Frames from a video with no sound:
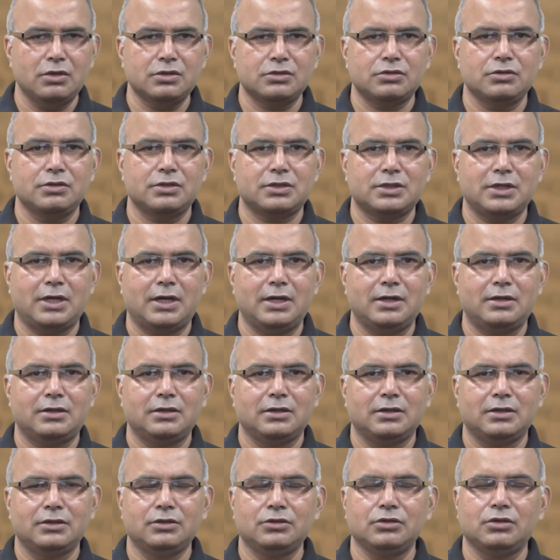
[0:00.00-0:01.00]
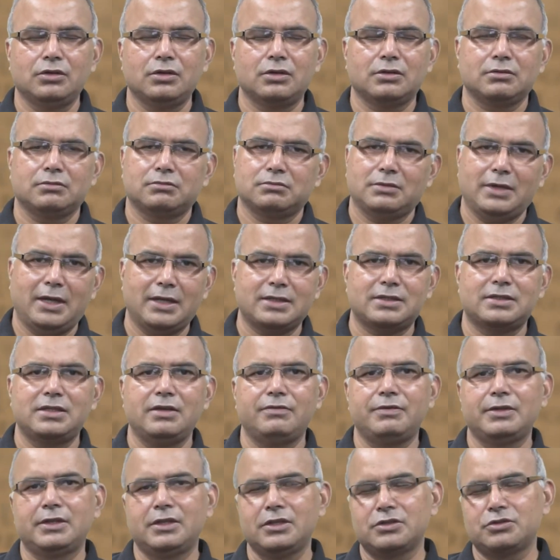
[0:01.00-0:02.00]
also start your essay
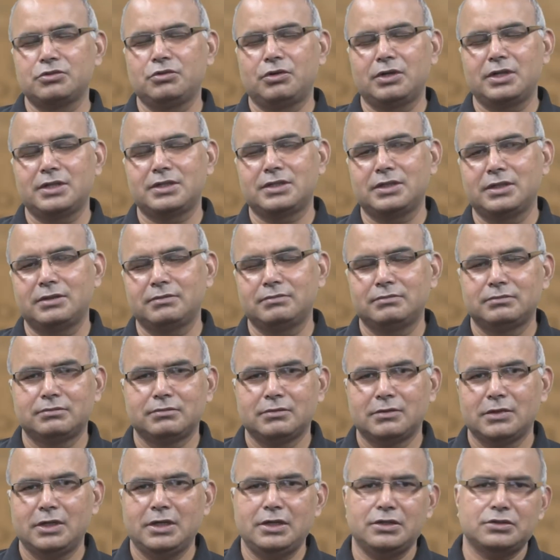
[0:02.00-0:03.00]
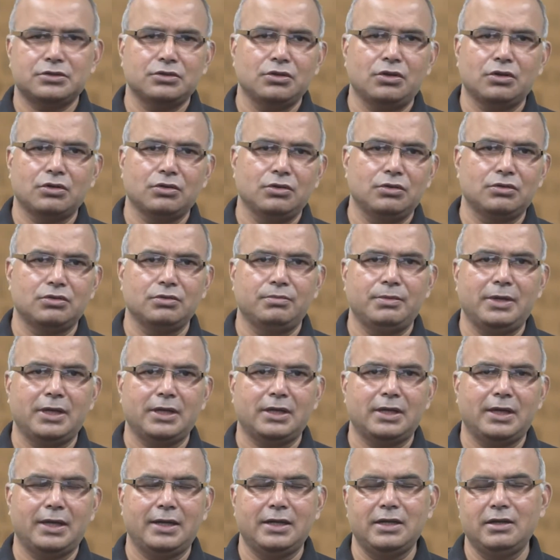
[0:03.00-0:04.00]
with this quotation, it's not going to make
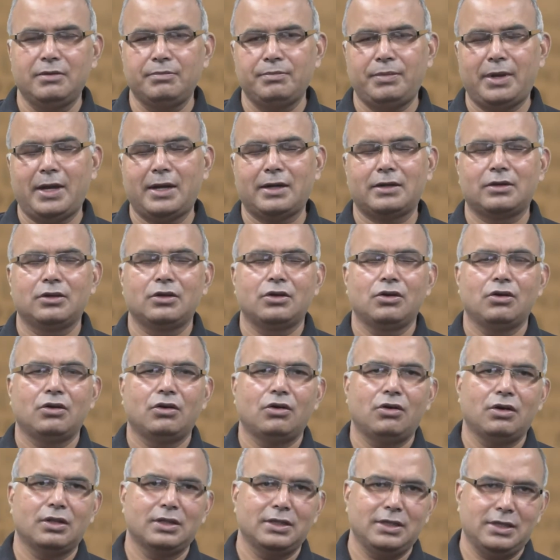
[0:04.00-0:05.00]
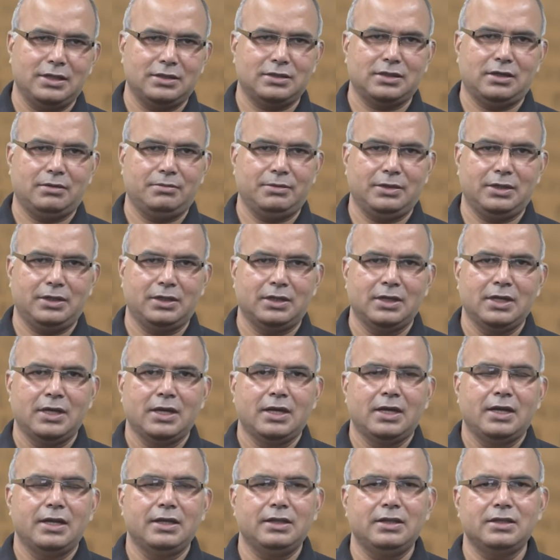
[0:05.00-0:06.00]
any impact on the examiner.
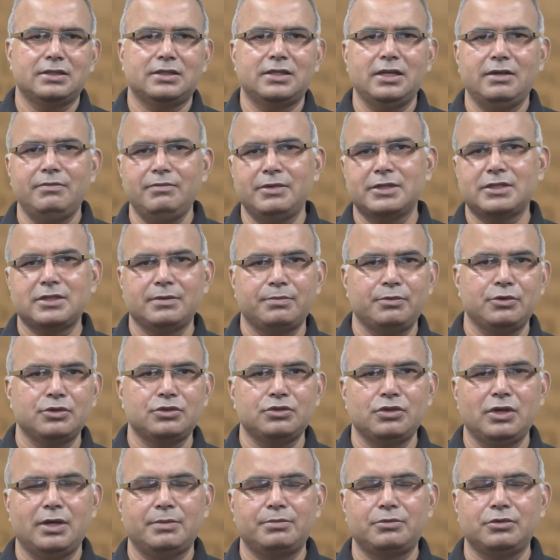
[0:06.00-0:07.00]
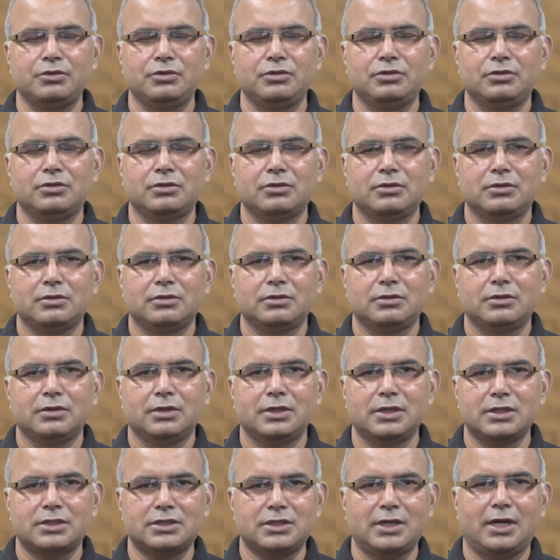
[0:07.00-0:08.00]
In the same way, suppose you have to
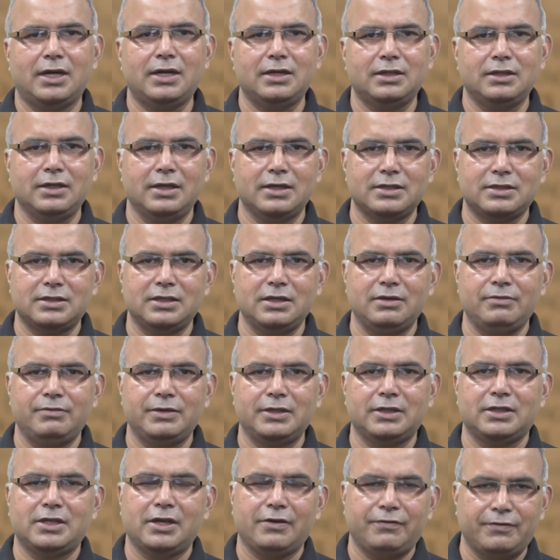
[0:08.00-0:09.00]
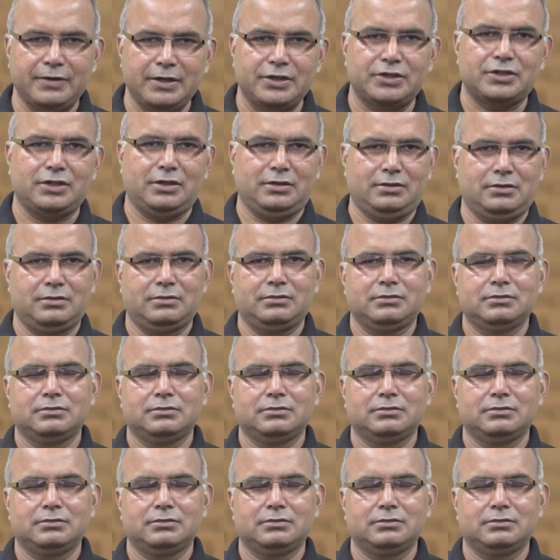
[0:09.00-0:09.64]
start the essay with definition.